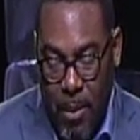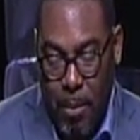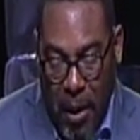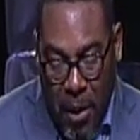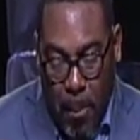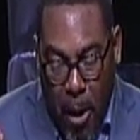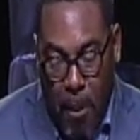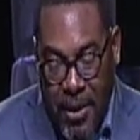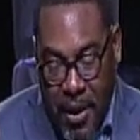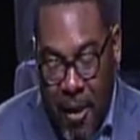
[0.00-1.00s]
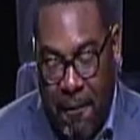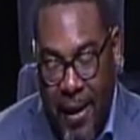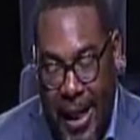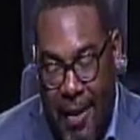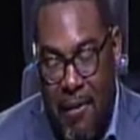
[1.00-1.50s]
But the purpose of
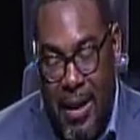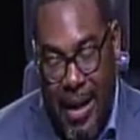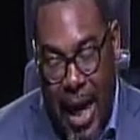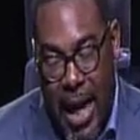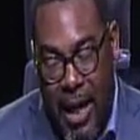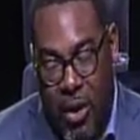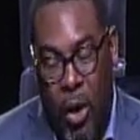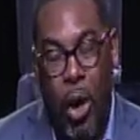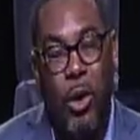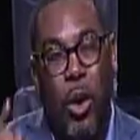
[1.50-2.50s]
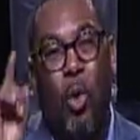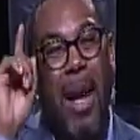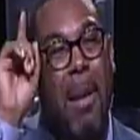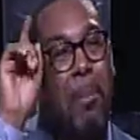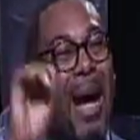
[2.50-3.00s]
forgiveness is to
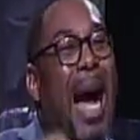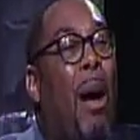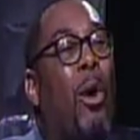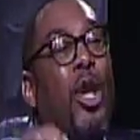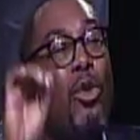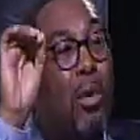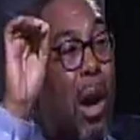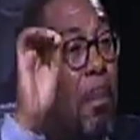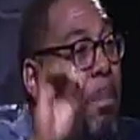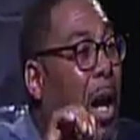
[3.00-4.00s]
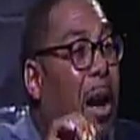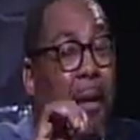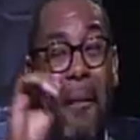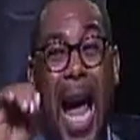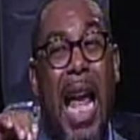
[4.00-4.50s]
empower you
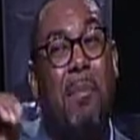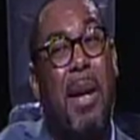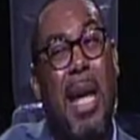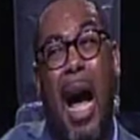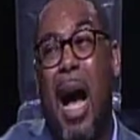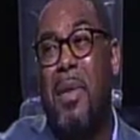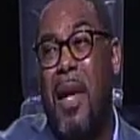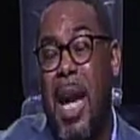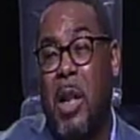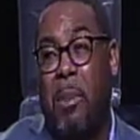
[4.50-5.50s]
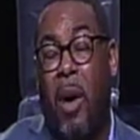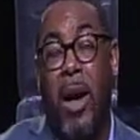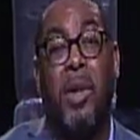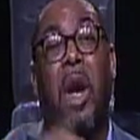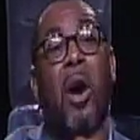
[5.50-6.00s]
above and beyond the
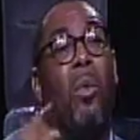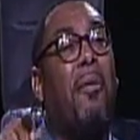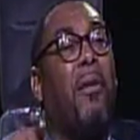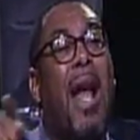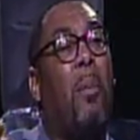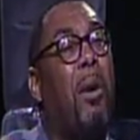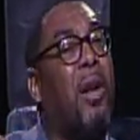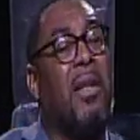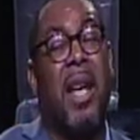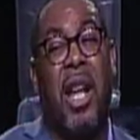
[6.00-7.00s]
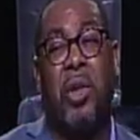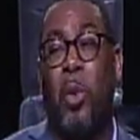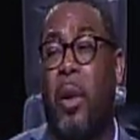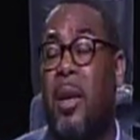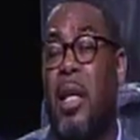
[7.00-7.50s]
experience. Reverend Alberta said it
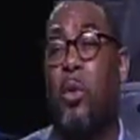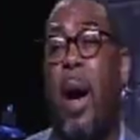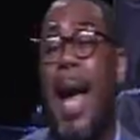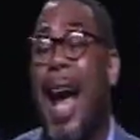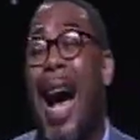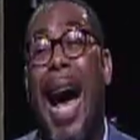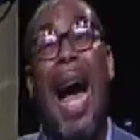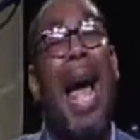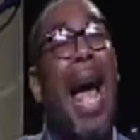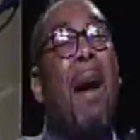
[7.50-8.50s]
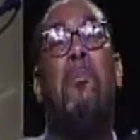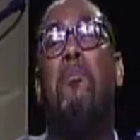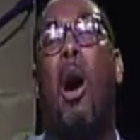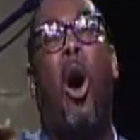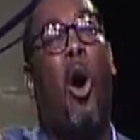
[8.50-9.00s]
to it this way: I am
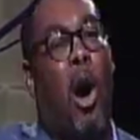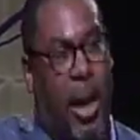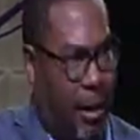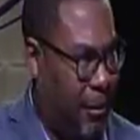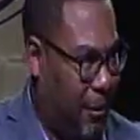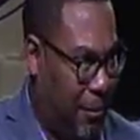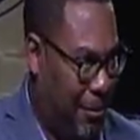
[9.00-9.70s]
more